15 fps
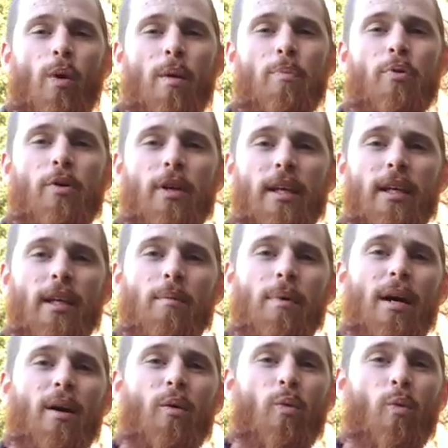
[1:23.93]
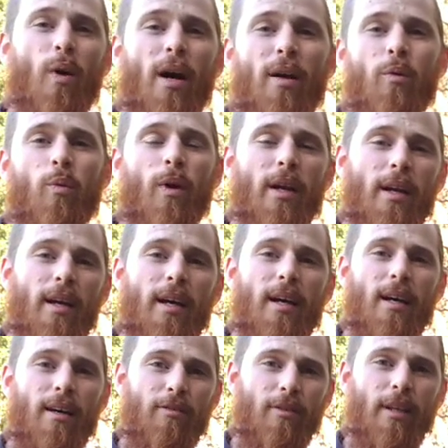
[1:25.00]
We're putting in about
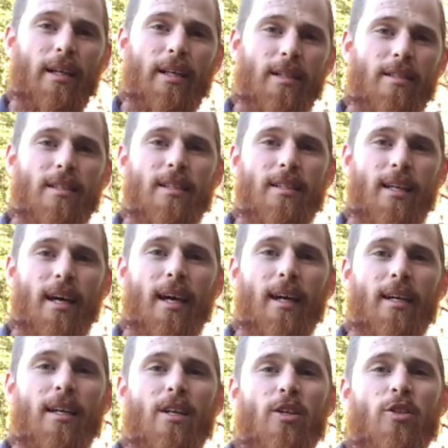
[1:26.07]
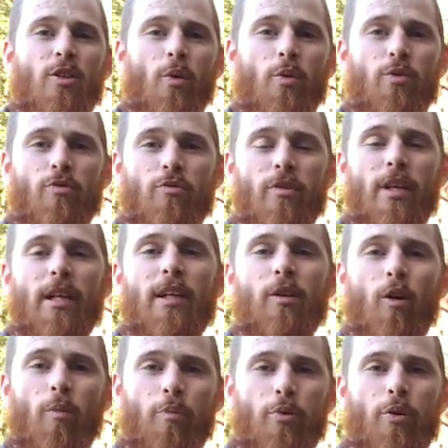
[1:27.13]
1-1.5 litres a day. So it's really
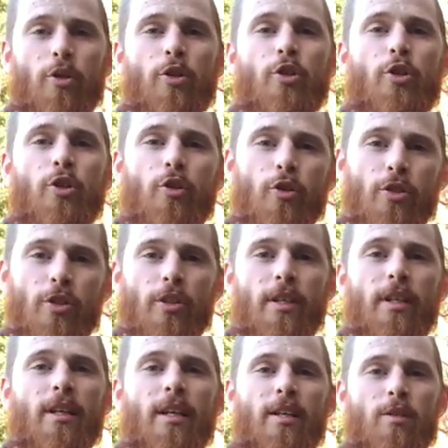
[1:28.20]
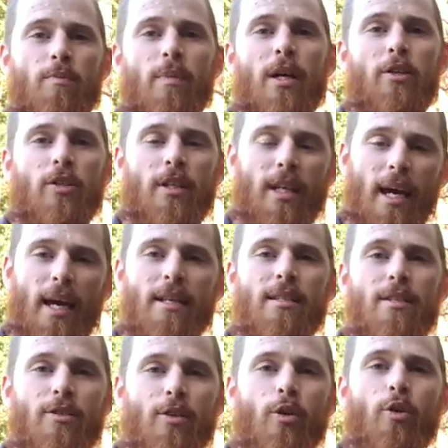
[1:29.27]
not producing as much
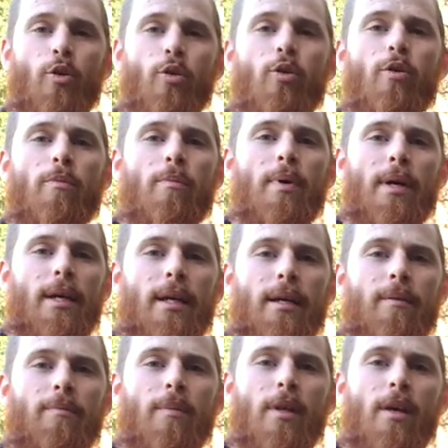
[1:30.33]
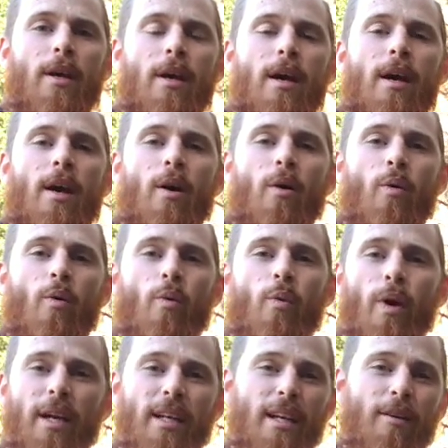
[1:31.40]
gas as it could be.
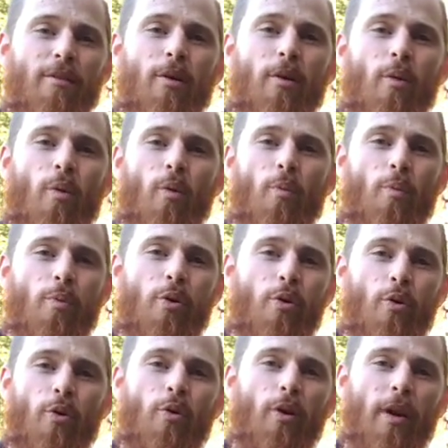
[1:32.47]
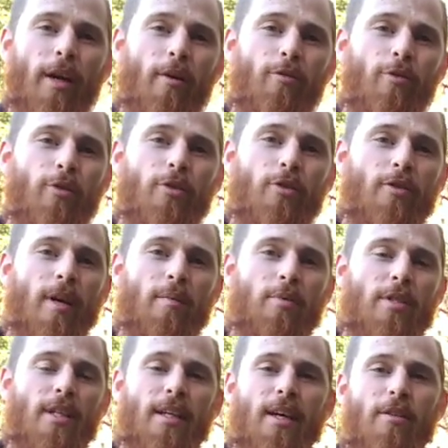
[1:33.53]
We never put all our food
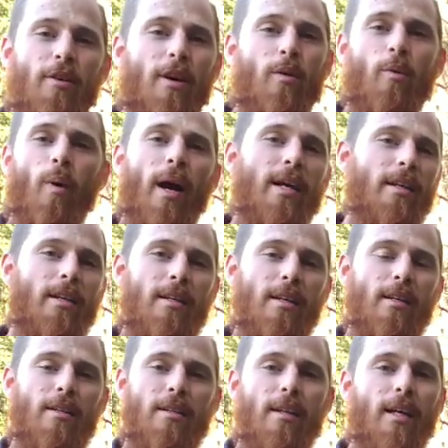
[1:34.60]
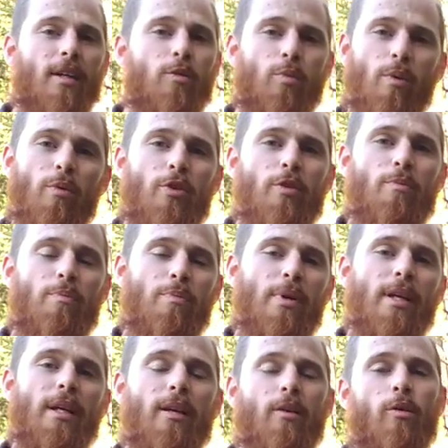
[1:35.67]
scraps together and waited at the end of the day because we were just
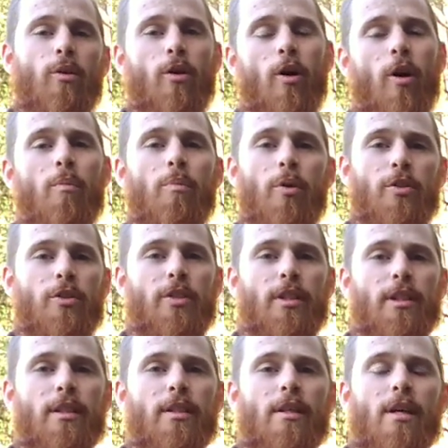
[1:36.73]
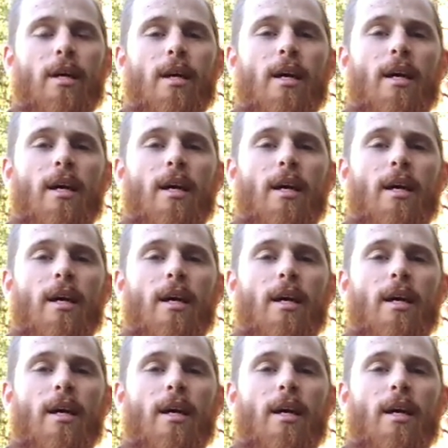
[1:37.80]
binning it or composting it.